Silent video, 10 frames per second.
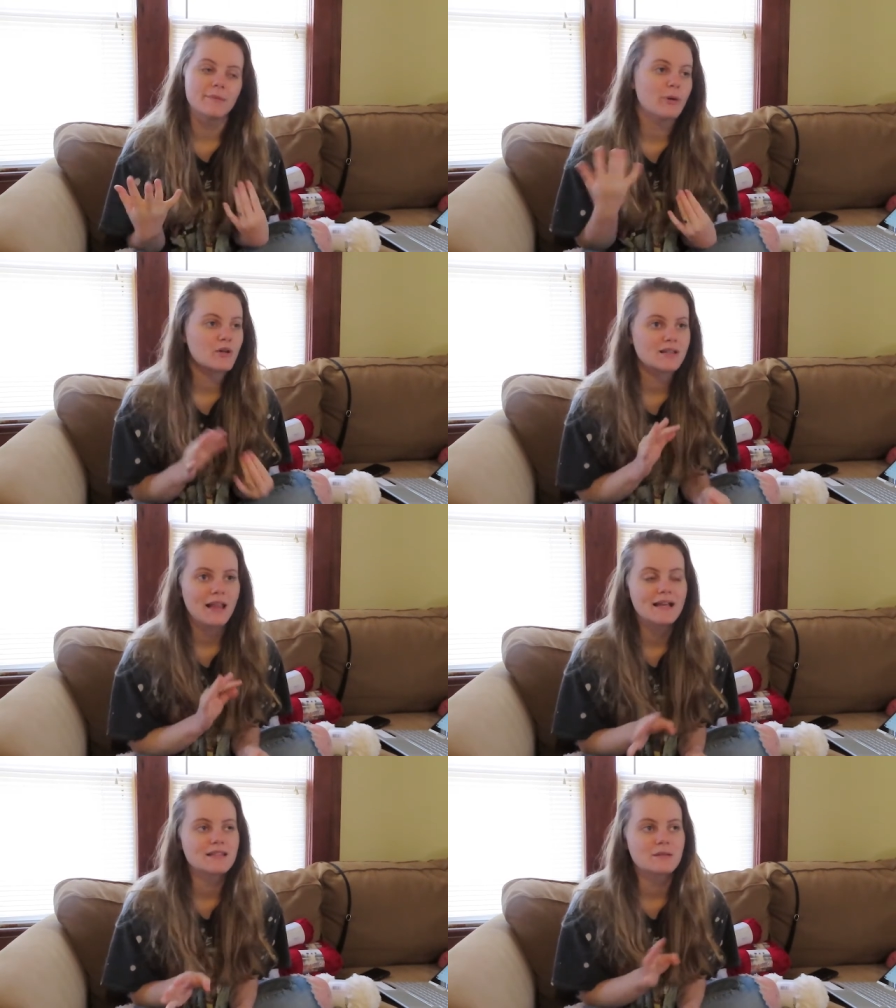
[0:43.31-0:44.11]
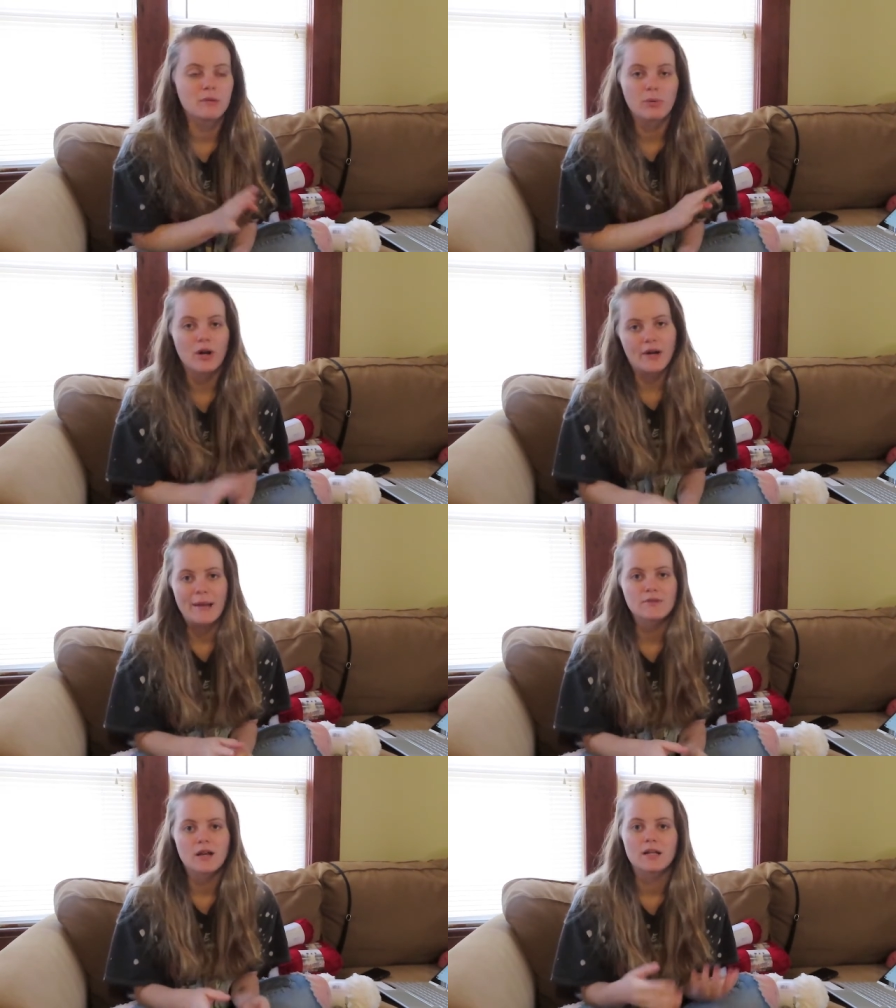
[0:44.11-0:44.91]
personalize them and put our
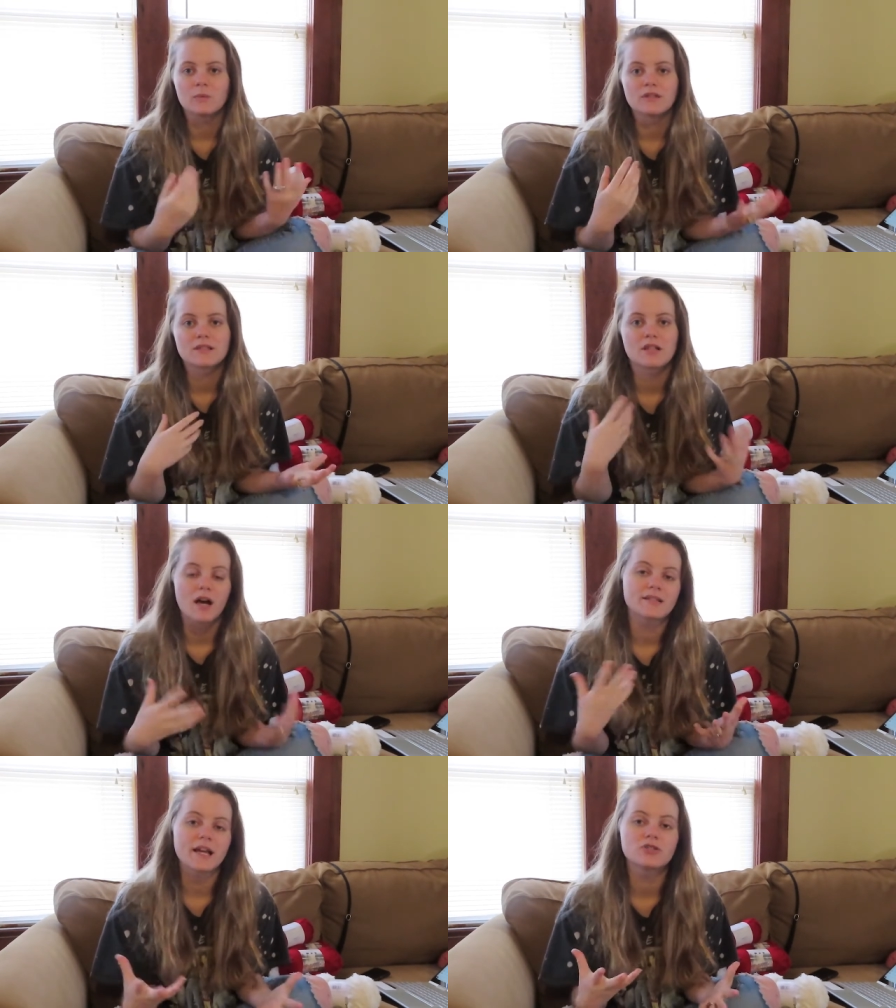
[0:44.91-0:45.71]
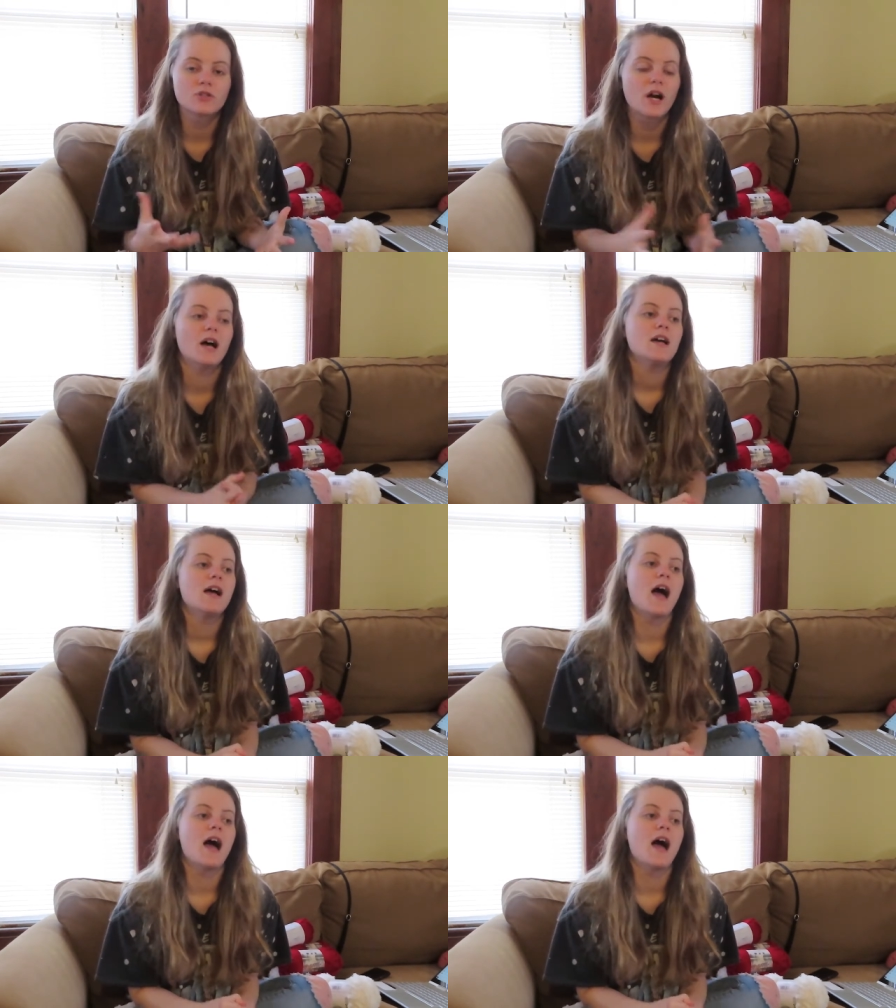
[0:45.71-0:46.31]
names on it was cost extra.